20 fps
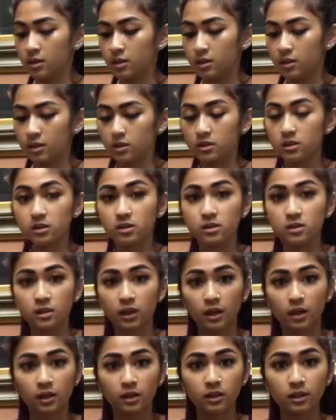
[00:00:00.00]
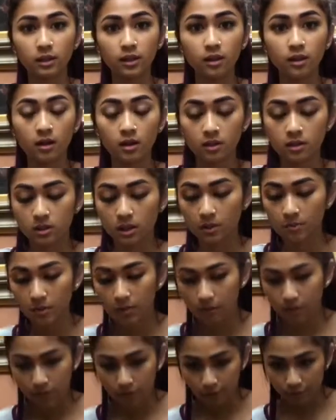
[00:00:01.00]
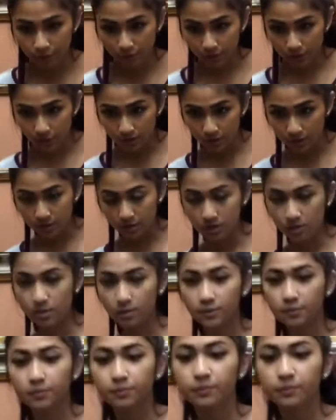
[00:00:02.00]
the second layer on top of the first.